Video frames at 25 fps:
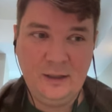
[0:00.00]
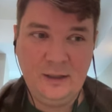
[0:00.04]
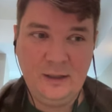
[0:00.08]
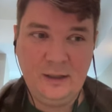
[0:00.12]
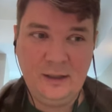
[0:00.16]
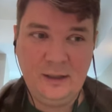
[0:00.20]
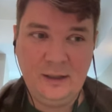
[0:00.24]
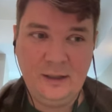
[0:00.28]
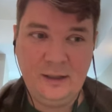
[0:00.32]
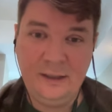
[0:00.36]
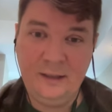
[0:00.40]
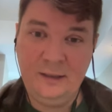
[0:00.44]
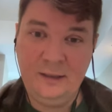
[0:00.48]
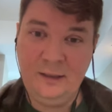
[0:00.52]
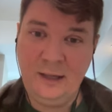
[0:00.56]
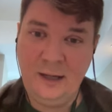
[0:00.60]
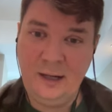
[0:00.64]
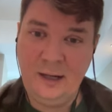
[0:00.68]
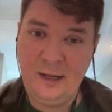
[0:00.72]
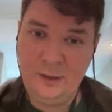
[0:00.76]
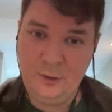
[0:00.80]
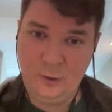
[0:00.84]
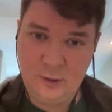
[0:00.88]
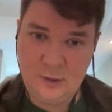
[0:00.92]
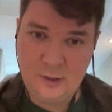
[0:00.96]
and
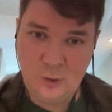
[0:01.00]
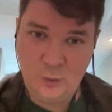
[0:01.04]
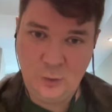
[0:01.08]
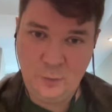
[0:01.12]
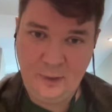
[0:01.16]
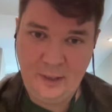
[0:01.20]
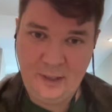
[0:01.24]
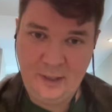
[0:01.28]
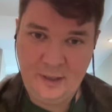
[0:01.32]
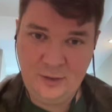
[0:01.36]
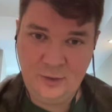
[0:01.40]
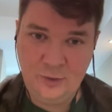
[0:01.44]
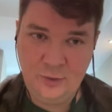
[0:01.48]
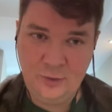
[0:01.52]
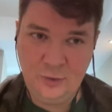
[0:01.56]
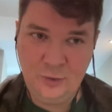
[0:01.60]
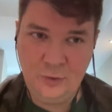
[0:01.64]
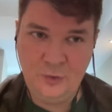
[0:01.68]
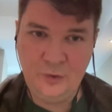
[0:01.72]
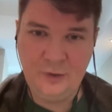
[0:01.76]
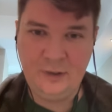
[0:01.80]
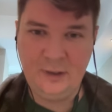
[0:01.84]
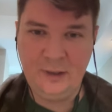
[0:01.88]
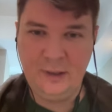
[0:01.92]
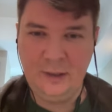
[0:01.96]
i also plan to do
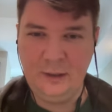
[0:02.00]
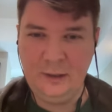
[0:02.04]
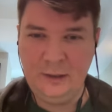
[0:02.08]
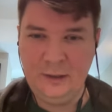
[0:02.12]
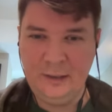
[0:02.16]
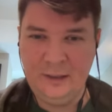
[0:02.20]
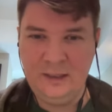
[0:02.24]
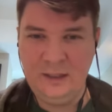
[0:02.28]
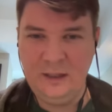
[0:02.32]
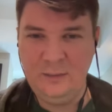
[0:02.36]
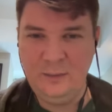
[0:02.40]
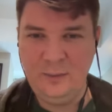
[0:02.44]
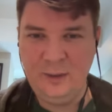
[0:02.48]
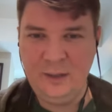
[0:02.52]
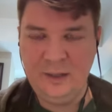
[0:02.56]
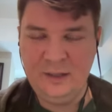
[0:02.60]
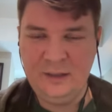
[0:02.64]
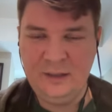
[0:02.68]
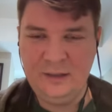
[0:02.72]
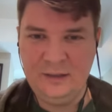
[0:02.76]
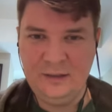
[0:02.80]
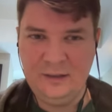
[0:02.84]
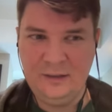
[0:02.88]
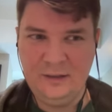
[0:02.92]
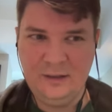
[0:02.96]
it a little
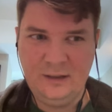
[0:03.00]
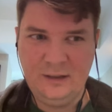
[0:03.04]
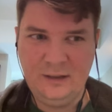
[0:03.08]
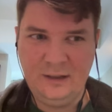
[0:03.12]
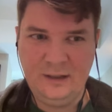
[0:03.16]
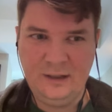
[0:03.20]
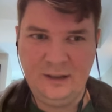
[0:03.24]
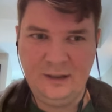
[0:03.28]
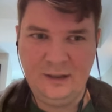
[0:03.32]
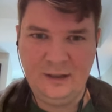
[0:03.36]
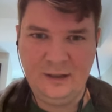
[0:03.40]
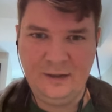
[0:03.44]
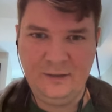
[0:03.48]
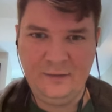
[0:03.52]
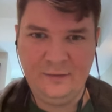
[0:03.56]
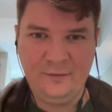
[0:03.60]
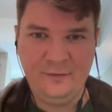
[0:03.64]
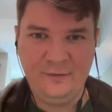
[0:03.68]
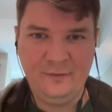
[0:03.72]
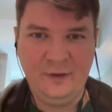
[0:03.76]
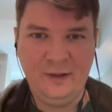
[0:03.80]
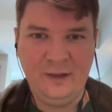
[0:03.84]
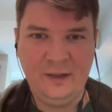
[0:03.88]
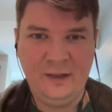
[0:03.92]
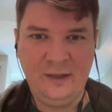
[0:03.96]
bit i
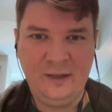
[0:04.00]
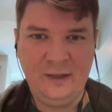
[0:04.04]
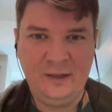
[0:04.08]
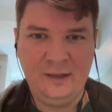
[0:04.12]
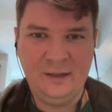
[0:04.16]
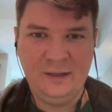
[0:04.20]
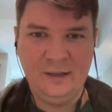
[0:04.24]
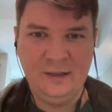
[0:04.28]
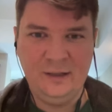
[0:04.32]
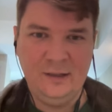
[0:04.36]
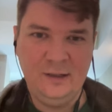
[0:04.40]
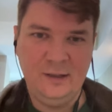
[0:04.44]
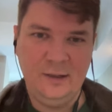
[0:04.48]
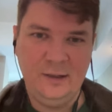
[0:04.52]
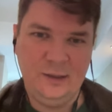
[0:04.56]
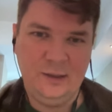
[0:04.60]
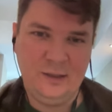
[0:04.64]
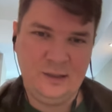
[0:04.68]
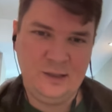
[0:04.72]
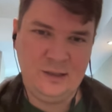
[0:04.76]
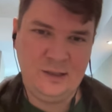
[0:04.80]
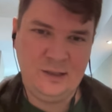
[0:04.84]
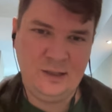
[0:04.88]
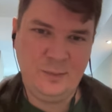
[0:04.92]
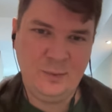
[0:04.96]
think
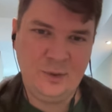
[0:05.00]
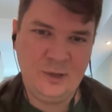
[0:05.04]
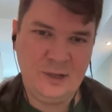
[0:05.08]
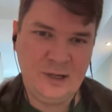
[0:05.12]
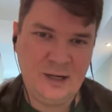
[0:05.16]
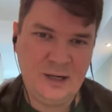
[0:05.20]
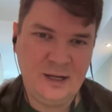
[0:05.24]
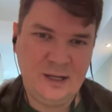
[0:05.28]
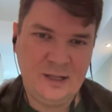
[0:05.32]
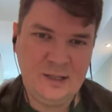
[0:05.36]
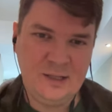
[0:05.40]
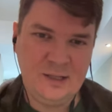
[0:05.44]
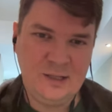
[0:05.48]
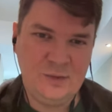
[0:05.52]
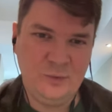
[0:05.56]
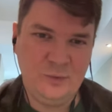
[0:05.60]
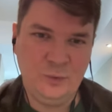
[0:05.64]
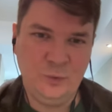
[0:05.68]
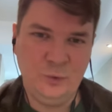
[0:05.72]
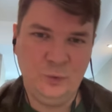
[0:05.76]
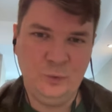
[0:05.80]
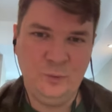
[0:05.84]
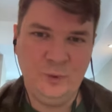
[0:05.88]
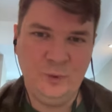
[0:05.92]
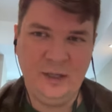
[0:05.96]
some cuts
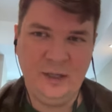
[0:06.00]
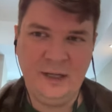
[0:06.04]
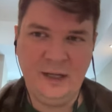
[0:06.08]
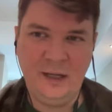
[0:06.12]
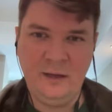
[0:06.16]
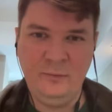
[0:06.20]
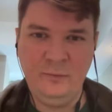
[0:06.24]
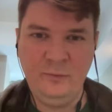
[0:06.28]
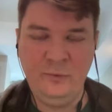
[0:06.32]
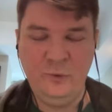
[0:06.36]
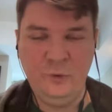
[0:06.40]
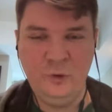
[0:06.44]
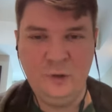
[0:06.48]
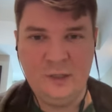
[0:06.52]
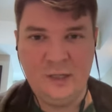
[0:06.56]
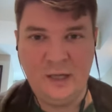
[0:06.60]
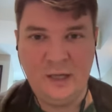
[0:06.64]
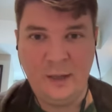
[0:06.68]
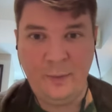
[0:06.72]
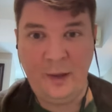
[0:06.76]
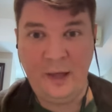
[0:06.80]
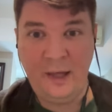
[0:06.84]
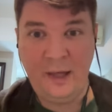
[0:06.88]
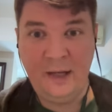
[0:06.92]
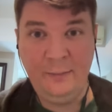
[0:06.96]
would be helpful,
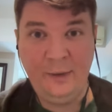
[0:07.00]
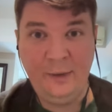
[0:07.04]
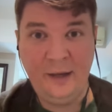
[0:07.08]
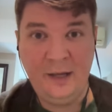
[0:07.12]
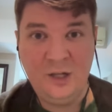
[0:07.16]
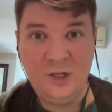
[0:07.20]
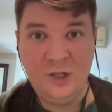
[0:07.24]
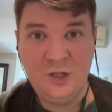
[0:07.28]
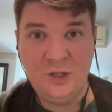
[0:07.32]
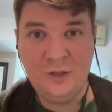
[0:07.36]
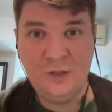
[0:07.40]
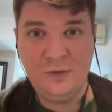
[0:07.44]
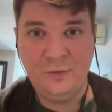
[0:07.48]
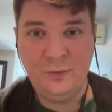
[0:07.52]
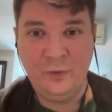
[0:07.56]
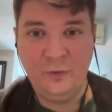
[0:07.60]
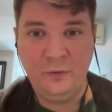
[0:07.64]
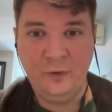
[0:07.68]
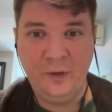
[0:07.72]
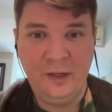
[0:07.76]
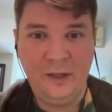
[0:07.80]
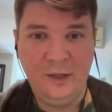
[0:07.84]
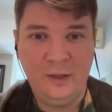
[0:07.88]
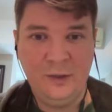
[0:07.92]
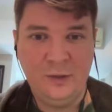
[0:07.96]
some animations for
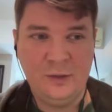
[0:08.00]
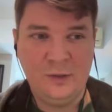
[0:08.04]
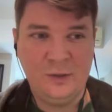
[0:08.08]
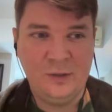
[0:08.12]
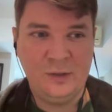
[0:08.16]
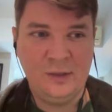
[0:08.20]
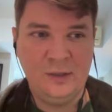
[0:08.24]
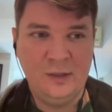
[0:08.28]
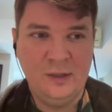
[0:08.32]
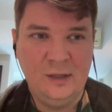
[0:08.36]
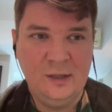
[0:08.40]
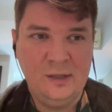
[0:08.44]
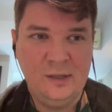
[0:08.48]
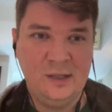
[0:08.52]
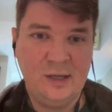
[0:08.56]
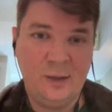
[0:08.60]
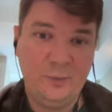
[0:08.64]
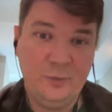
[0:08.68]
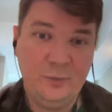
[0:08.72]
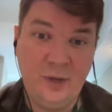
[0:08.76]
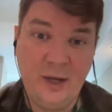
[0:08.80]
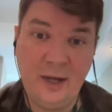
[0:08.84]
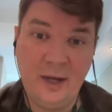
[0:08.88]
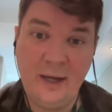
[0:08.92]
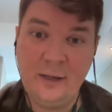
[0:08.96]
videos,
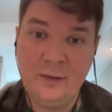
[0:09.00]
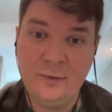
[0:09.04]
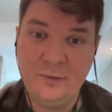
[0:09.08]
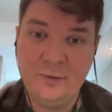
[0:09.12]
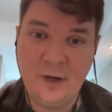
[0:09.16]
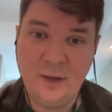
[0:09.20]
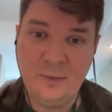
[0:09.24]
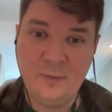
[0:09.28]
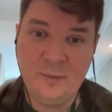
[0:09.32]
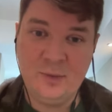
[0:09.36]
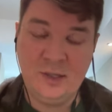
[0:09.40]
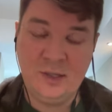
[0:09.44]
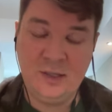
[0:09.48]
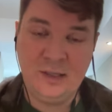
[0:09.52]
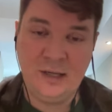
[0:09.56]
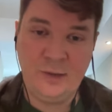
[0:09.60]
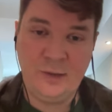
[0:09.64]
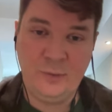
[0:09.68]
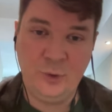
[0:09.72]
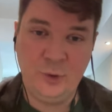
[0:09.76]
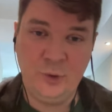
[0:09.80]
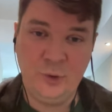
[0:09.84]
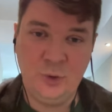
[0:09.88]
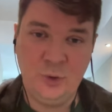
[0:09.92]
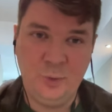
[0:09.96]
some diagrams that I
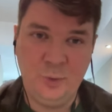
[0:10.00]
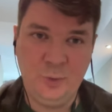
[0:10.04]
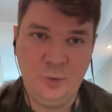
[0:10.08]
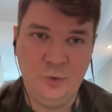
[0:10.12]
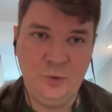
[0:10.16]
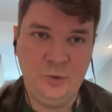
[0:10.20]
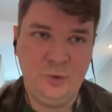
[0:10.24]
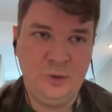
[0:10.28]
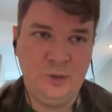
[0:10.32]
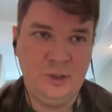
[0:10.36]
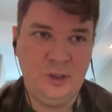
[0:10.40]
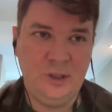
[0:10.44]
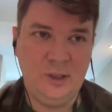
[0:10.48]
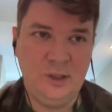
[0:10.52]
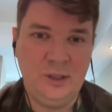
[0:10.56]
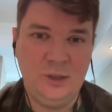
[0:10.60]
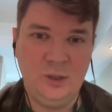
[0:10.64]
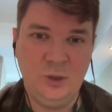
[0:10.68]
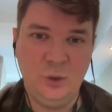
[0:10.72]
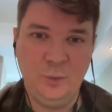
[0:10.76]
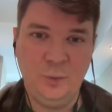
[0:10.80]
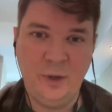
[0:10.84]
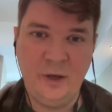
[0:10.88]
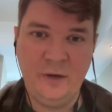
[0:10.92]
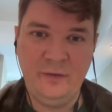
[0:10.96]
want to put
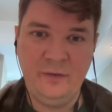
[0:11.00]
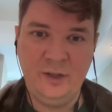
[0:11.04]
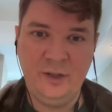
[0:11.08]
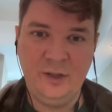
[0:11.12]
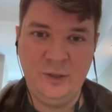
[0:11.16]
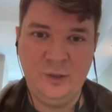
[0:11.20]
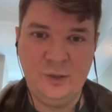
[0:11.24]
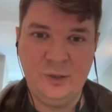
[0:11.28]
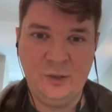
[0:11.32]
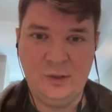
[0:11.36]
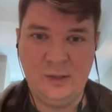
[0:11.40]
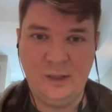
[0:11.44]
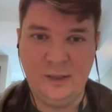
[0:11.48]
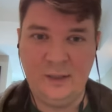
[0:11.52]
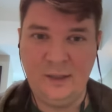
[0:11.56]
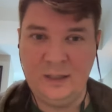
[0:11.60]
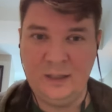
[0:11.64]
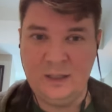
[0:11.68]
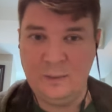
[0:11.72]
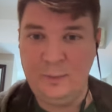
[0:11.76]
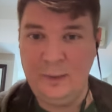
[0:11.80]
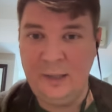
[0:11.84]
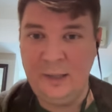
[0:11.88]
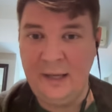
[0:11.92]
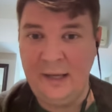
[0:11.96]
into my videos that
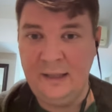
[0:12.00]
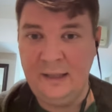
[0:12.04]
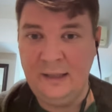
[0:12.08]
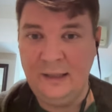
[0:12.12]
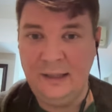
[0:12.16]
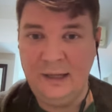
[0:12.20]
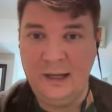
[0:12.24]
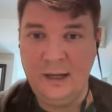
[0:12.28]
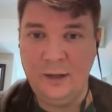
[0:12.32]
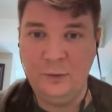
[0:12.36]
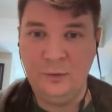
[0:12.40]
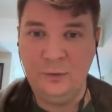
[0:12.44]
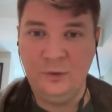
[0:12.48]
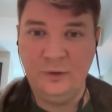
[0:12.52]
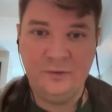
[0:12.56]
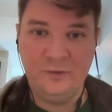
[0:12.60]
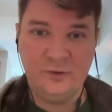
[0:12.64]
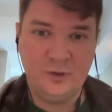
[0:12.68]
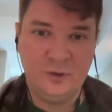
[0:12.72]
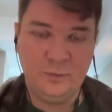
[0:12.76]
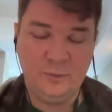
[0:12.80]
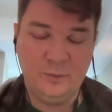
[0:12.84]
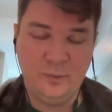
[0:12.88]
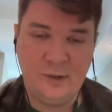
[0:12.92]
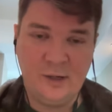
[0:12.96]
explain how
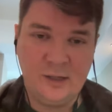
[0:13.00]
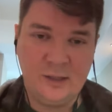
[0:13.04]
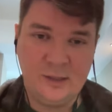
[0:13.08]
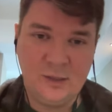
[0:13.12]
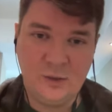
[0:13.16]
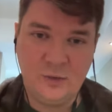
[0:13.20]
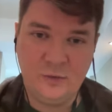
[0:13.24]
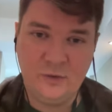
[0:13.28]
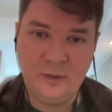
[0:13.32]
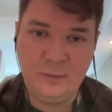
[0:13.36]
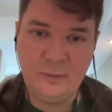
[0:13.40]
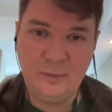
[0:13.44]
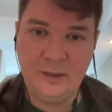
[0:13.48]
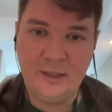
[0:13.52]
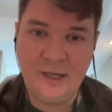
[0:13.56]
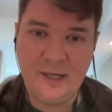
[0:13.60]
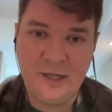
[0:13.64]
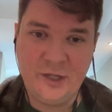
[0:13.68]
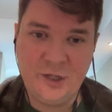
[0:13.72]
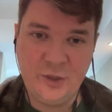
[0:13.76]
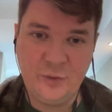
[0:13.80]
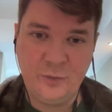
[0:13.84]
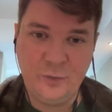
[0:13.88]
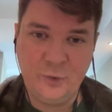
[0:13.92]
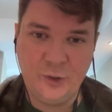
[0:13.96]
different parts of
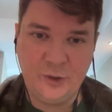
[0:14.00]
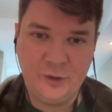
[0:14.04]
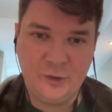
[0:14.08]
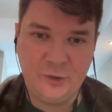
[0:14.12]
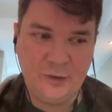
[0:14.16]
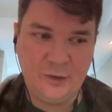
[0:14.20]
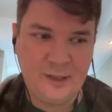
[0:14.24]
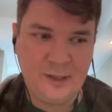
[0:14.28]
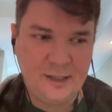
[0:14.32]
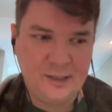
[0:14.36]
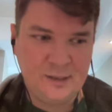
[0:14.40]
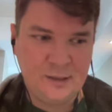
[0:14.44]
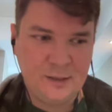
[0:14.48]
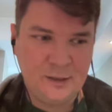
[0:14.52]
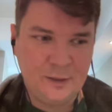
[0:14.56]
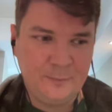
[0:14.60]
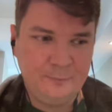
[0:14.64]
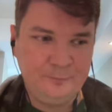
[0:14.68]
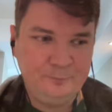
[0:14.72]
application work together.